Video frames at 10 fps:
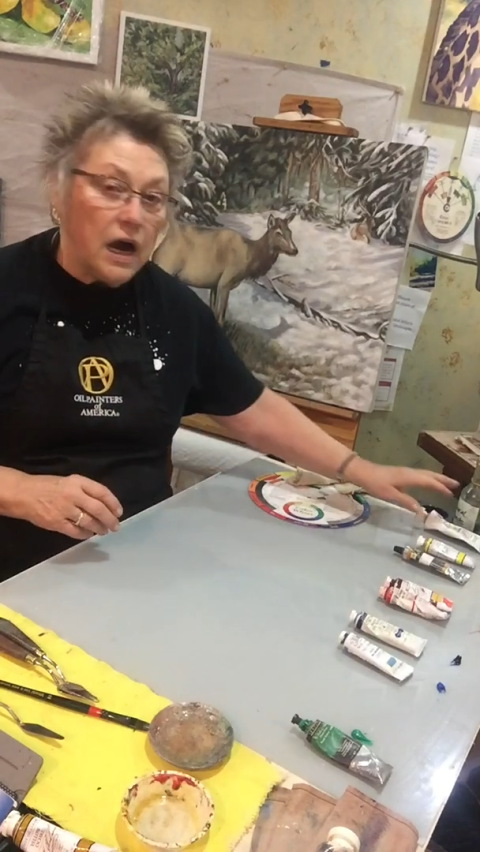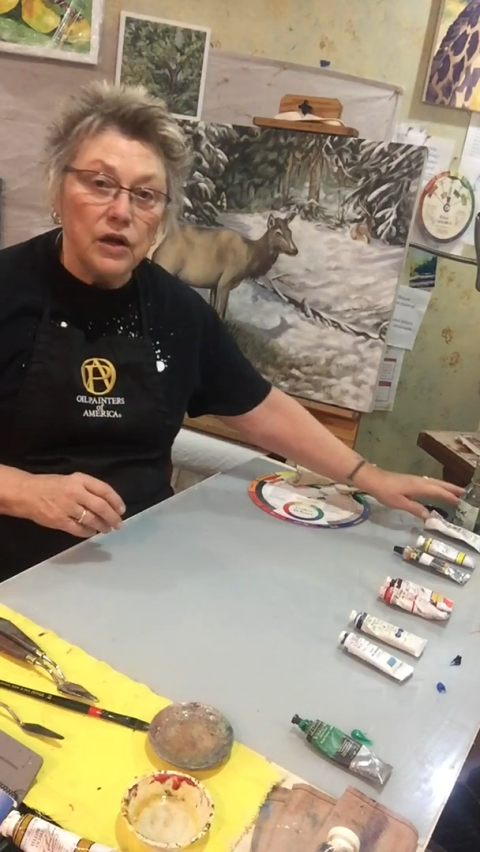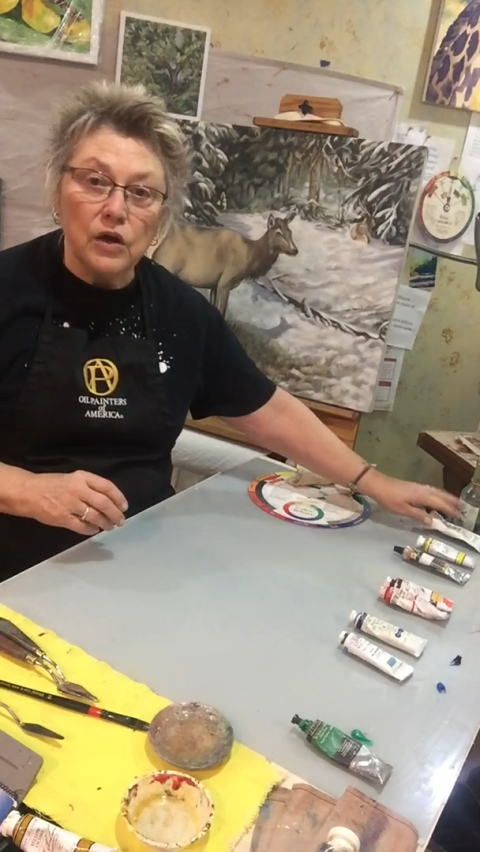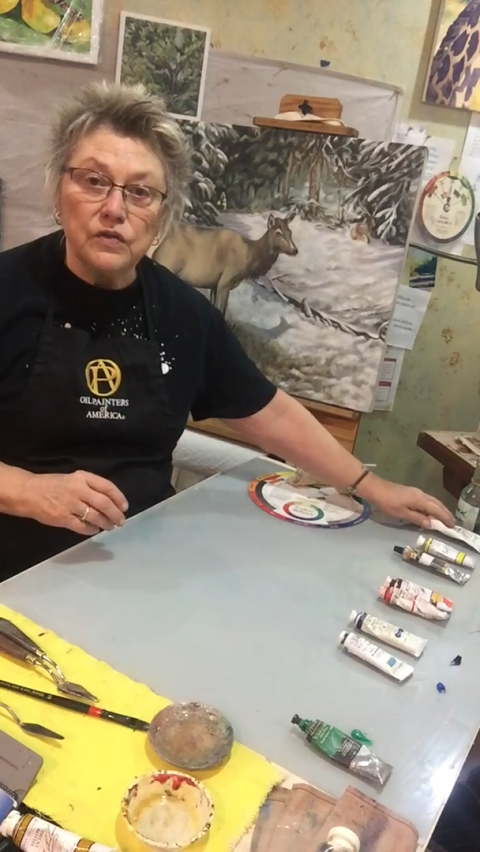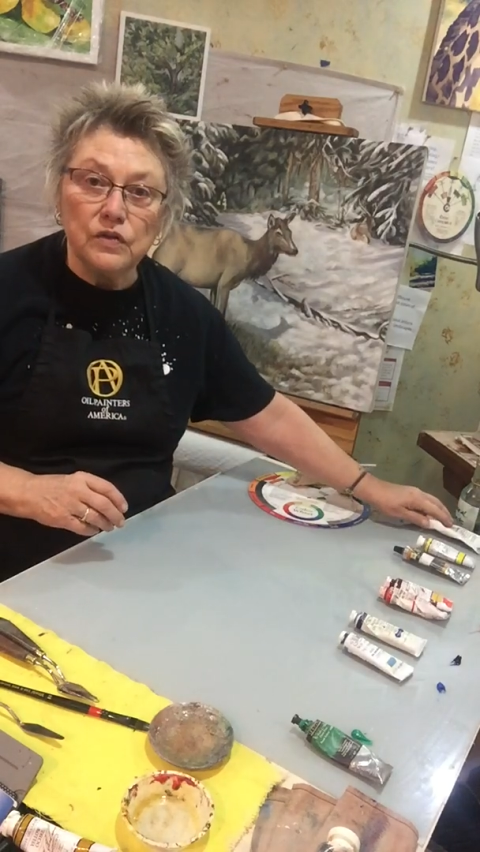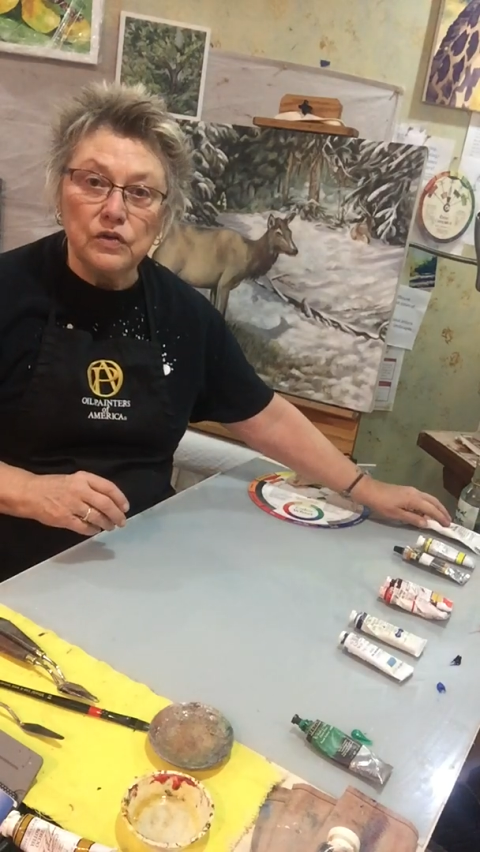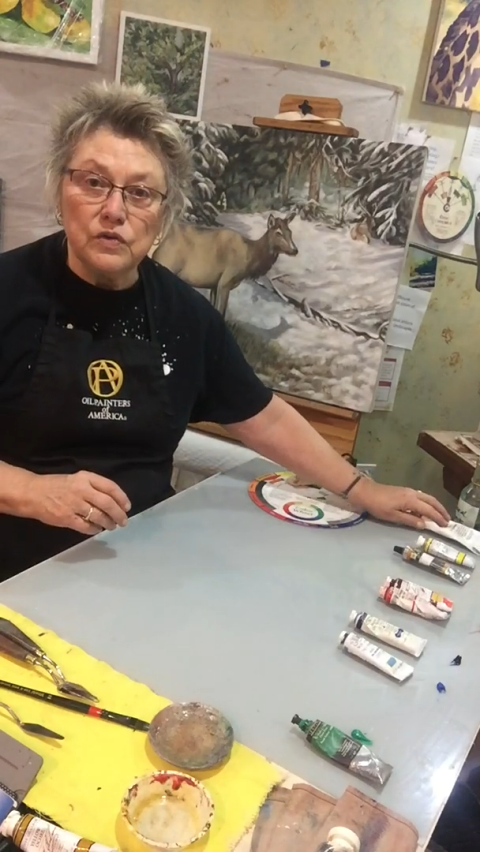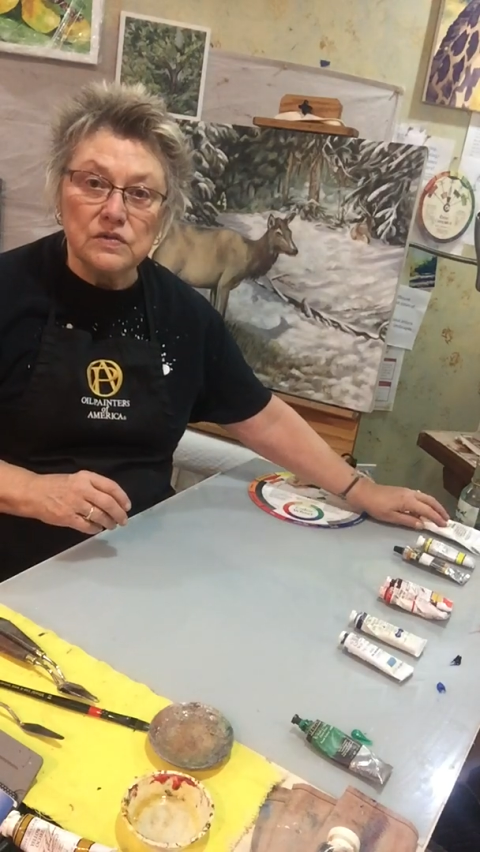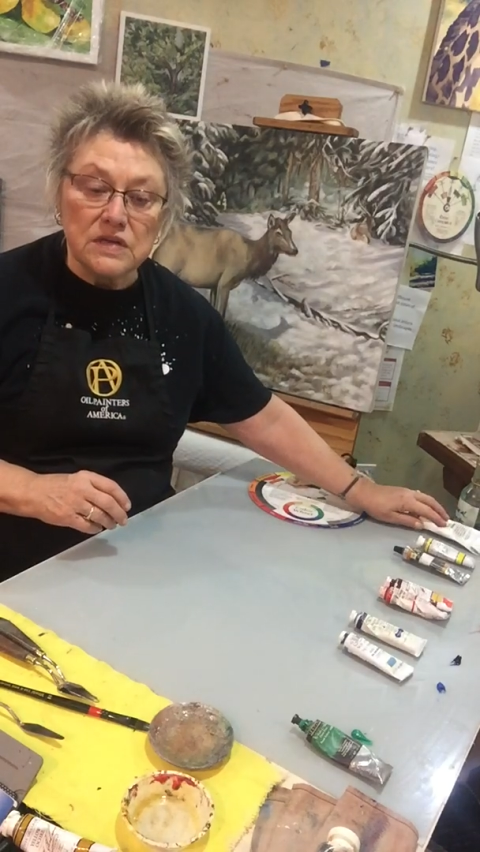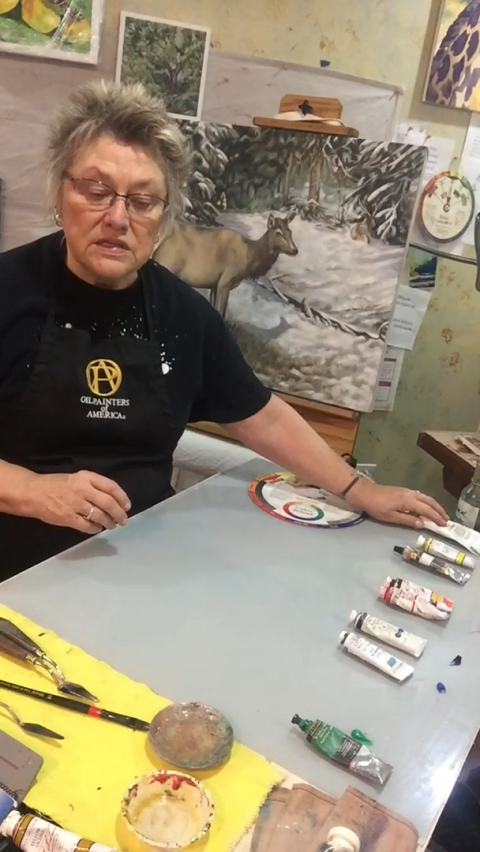I also
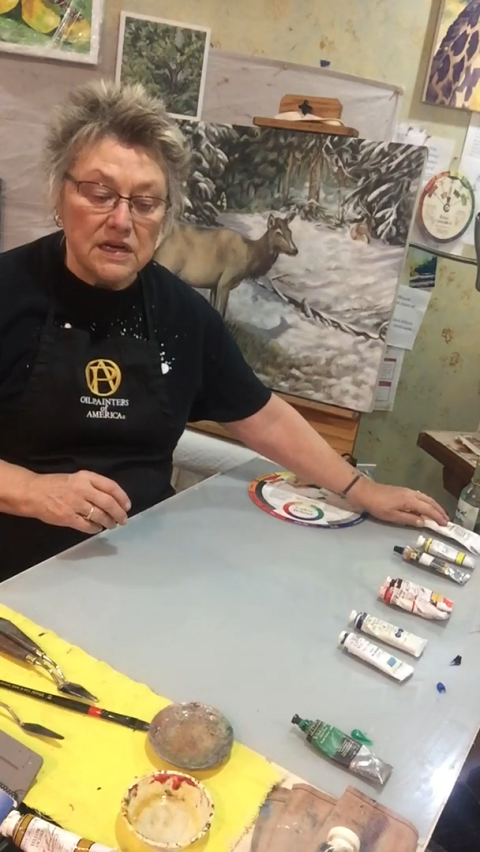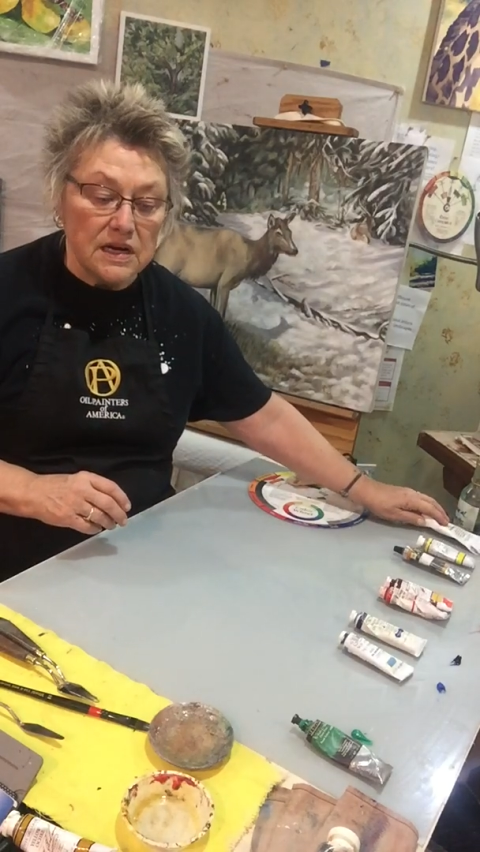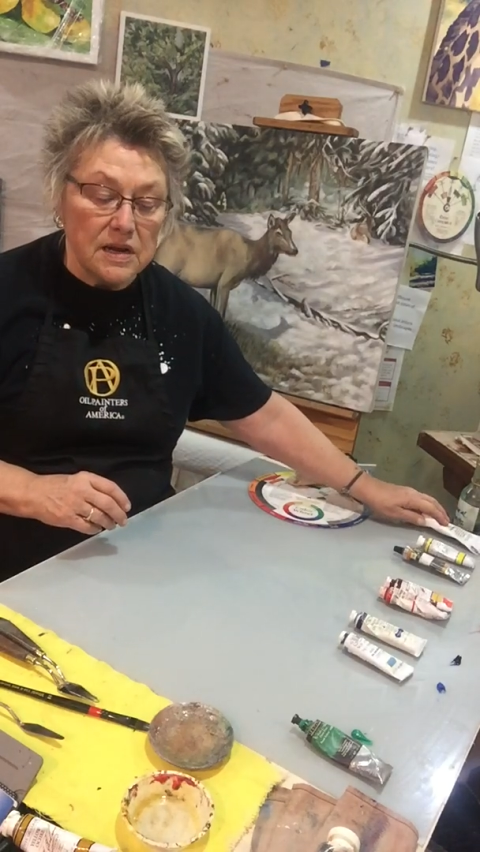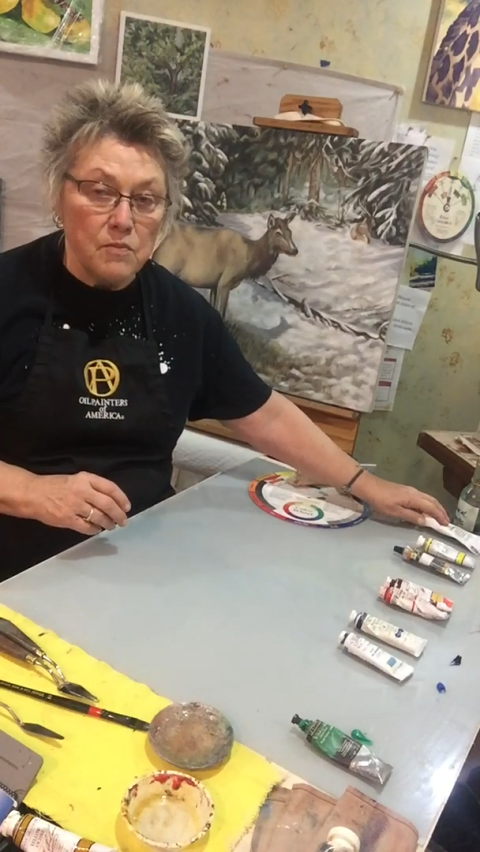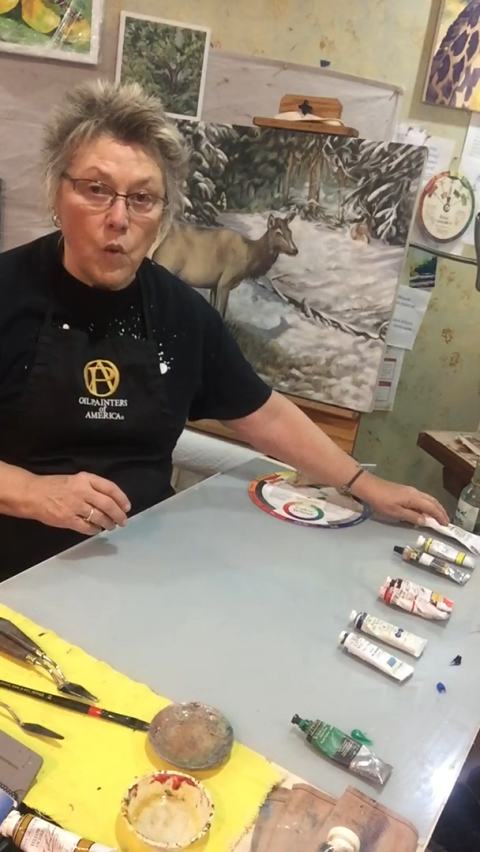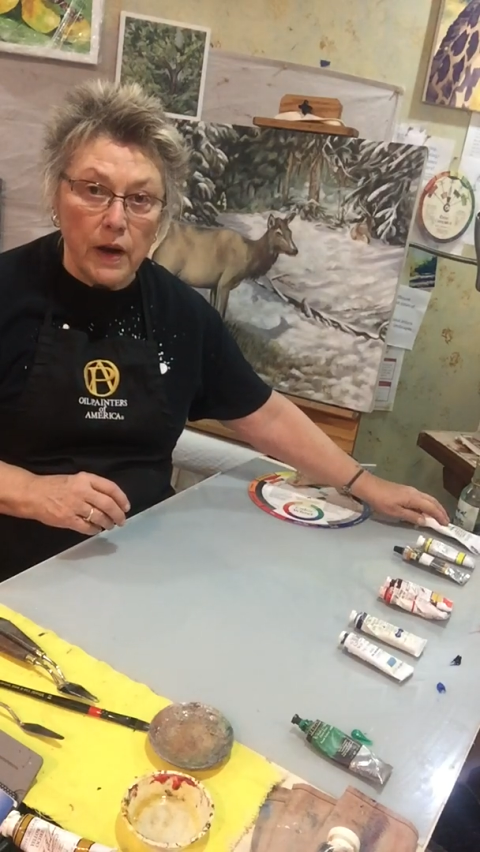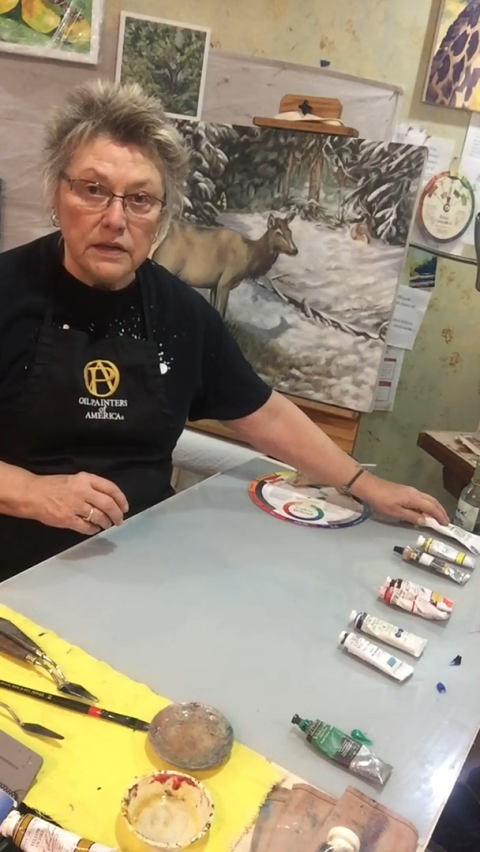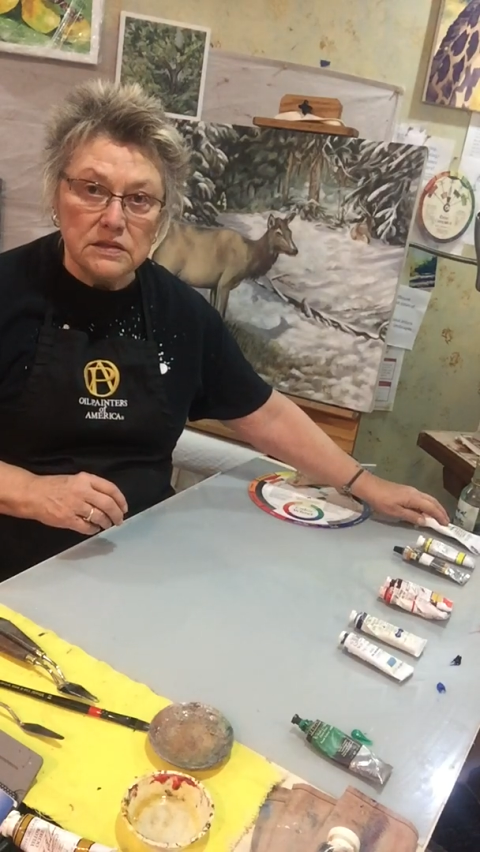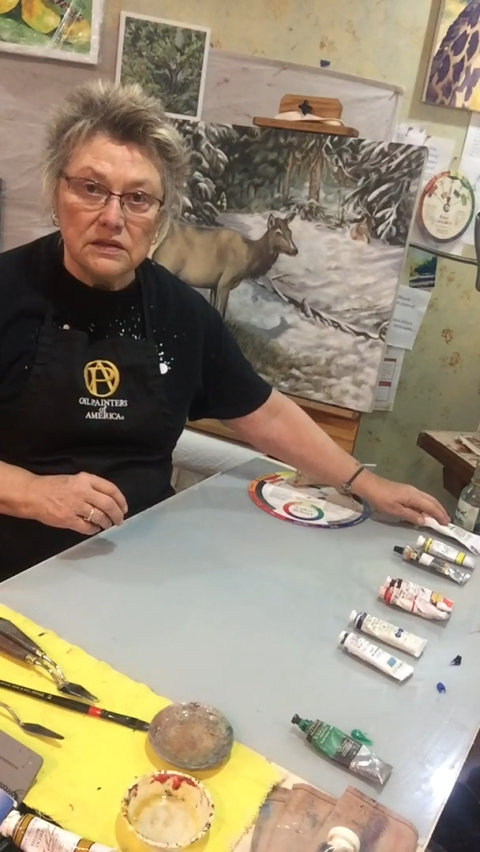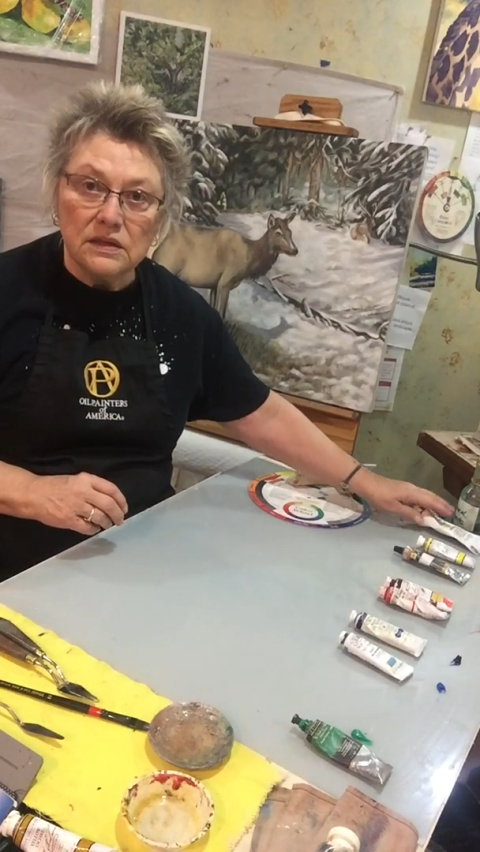use titanium
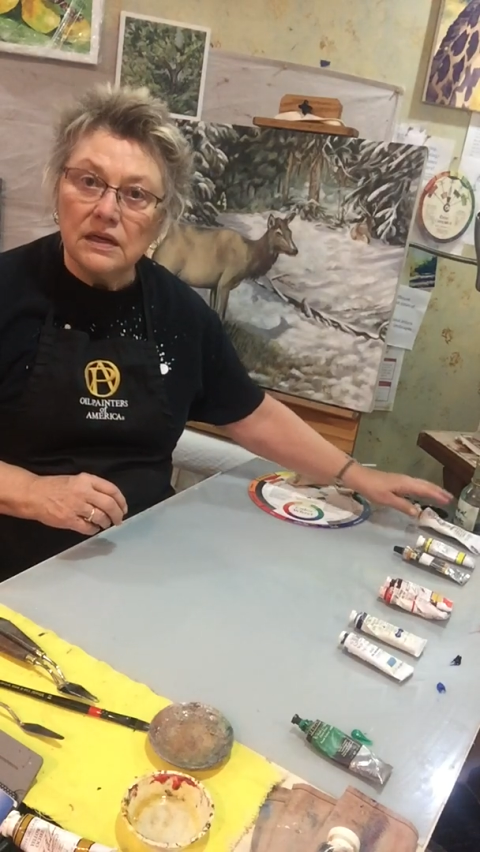white.